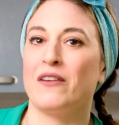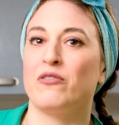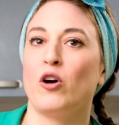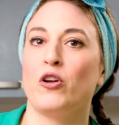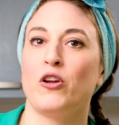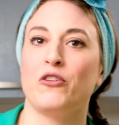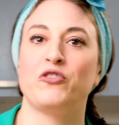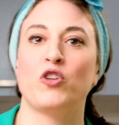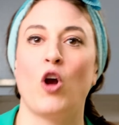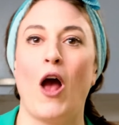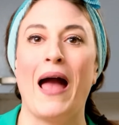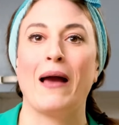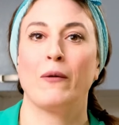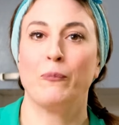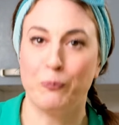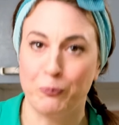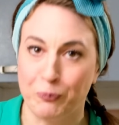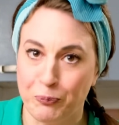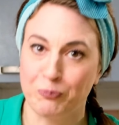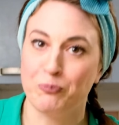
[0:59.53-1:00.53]
I've got off track.
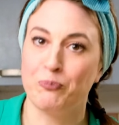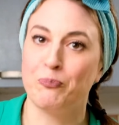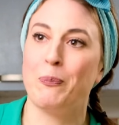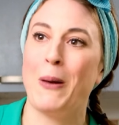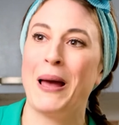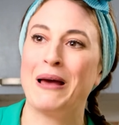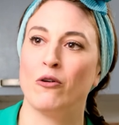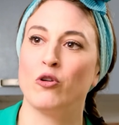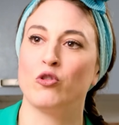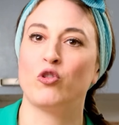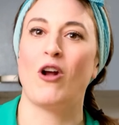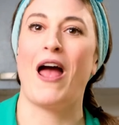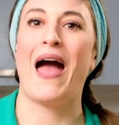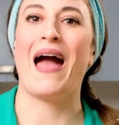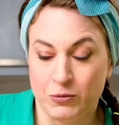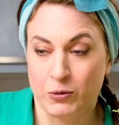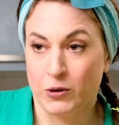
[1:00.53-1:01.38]
Back on track.